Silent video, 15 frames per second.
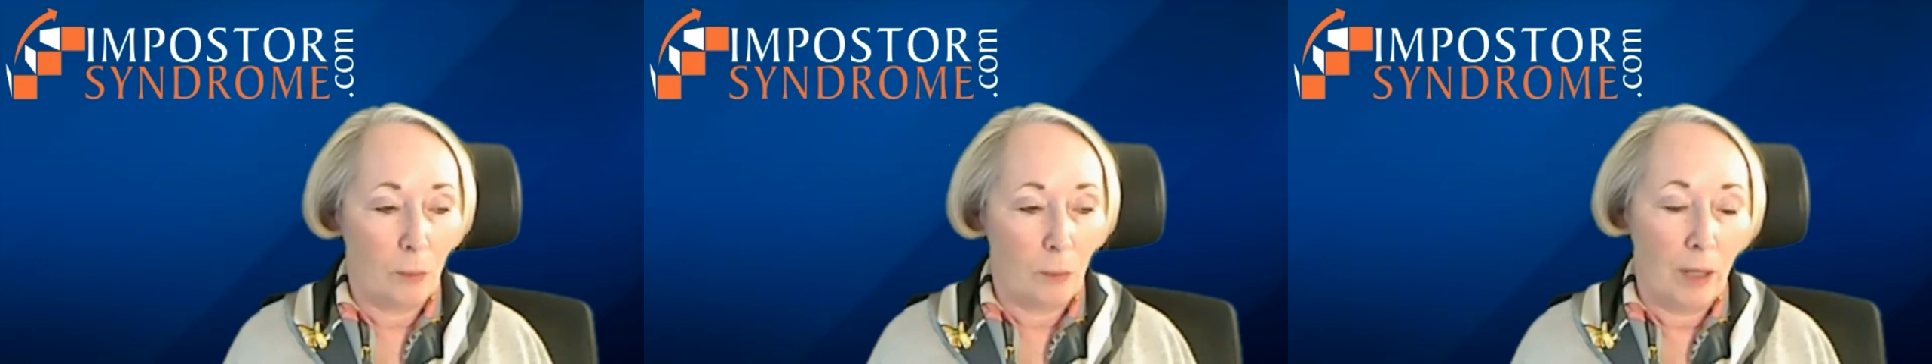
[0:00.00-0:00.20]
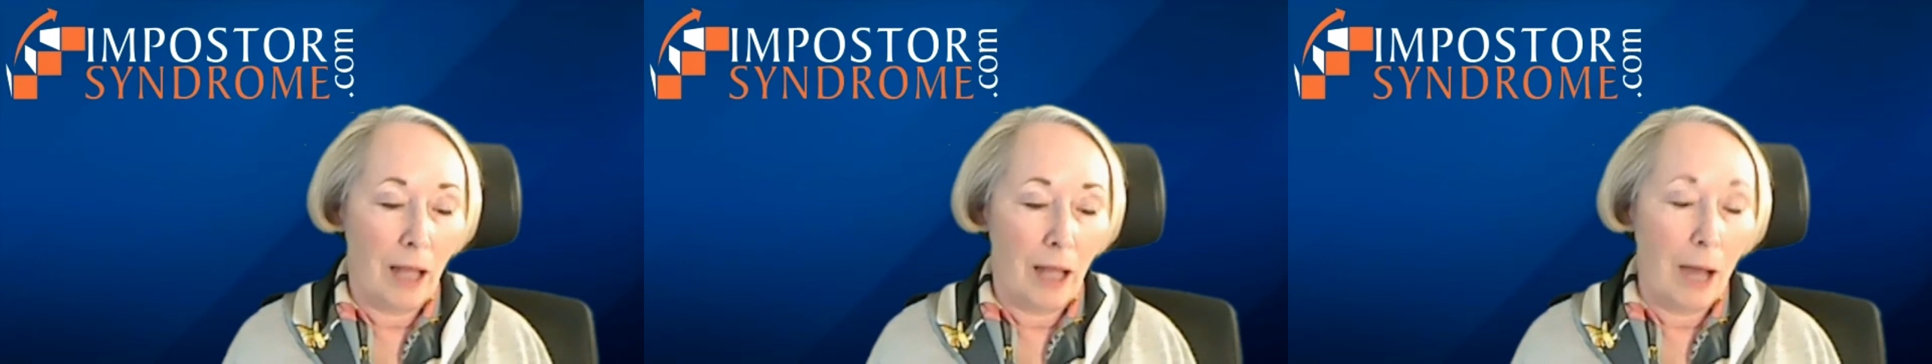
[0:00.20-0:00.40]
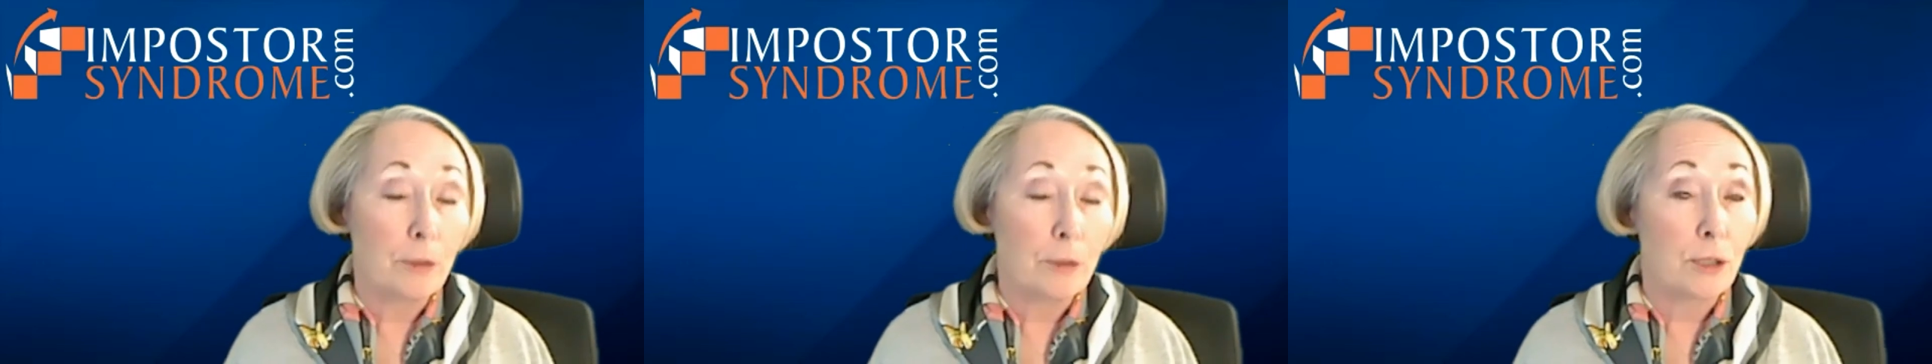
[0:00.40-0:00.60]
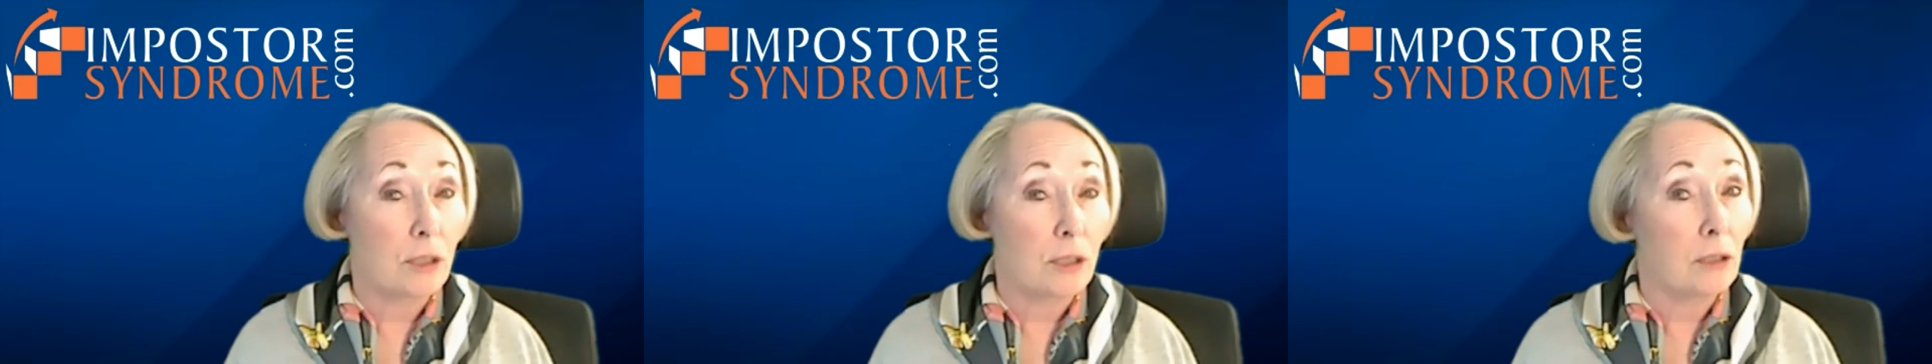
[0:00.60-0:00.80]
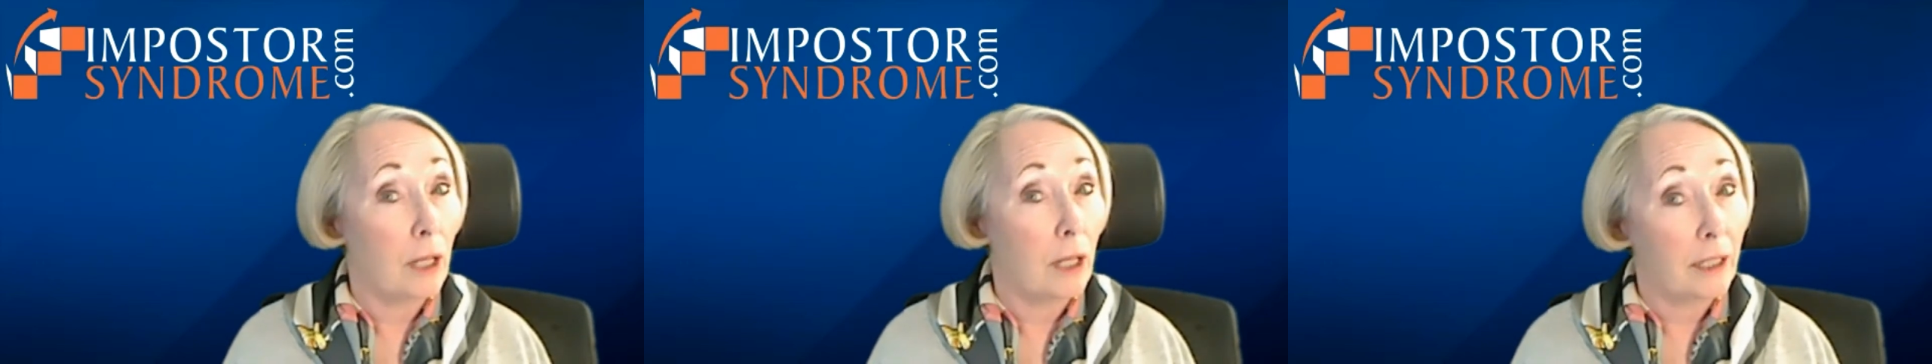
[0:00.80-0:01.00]
well, I was
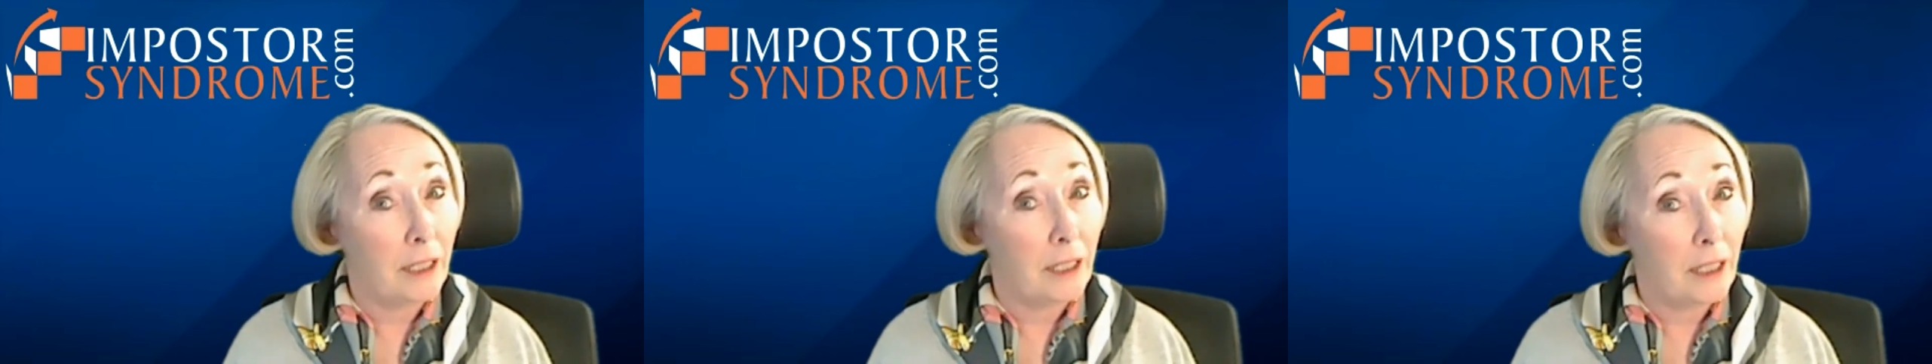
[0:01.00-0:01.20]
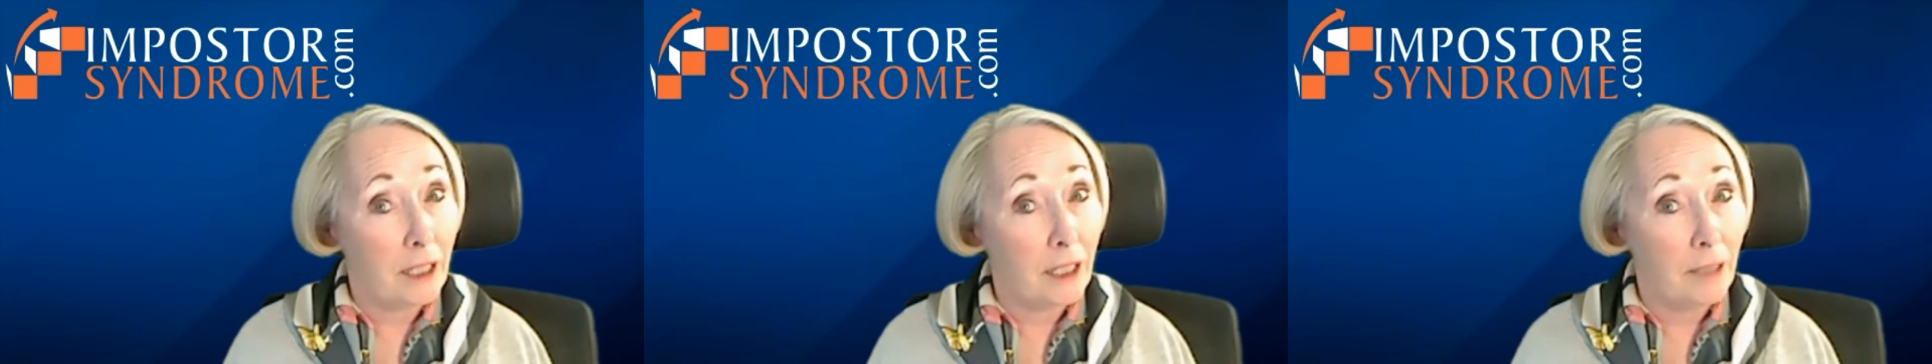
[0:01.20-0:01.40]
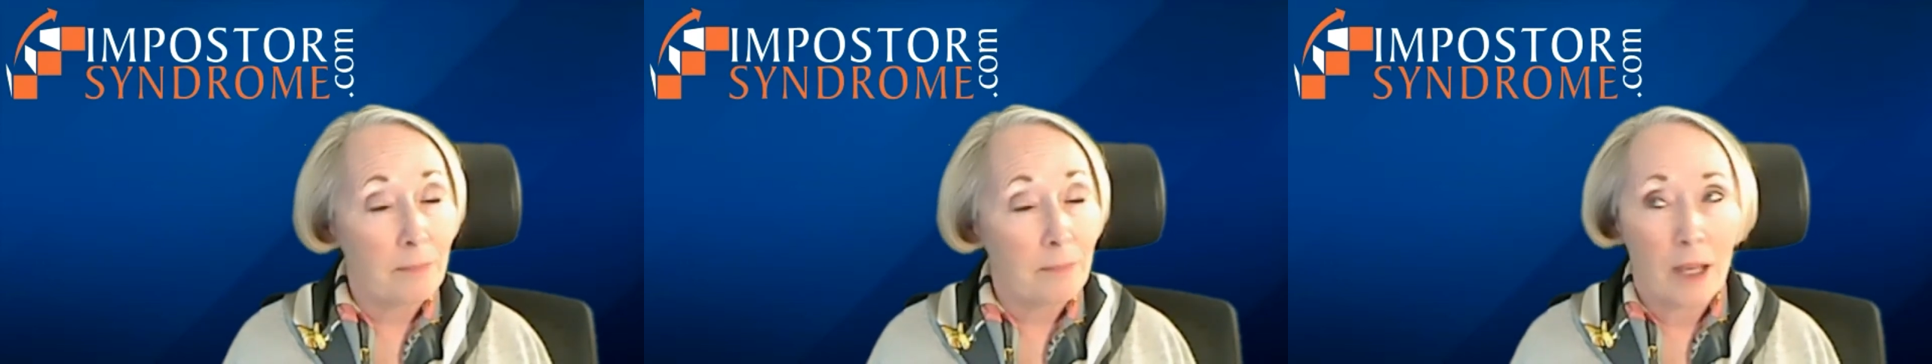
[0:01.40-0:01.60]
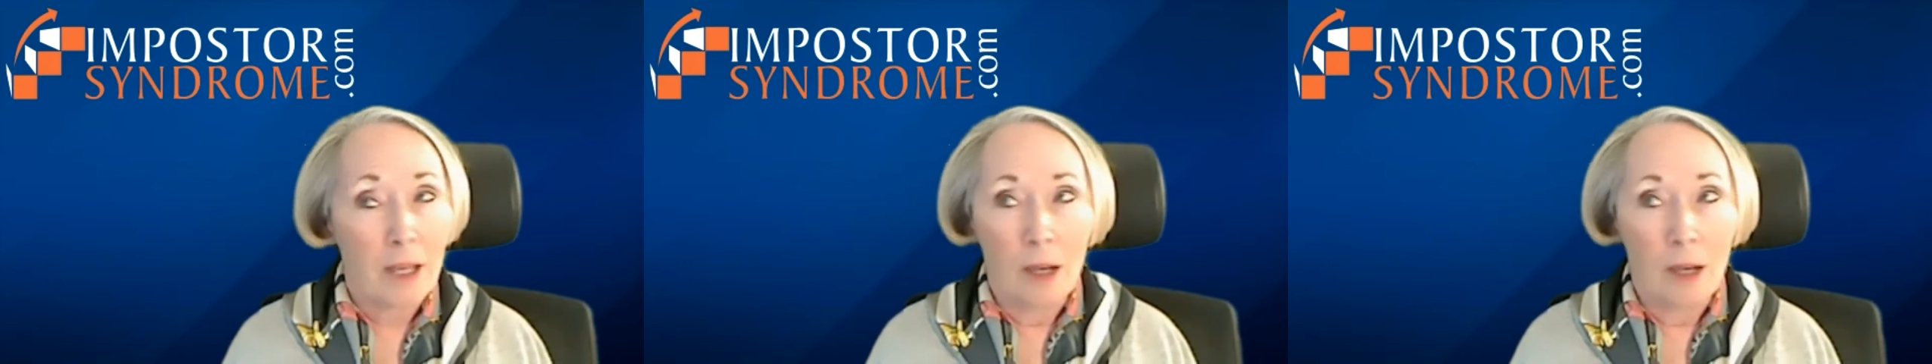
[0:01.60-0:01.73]
just lucky,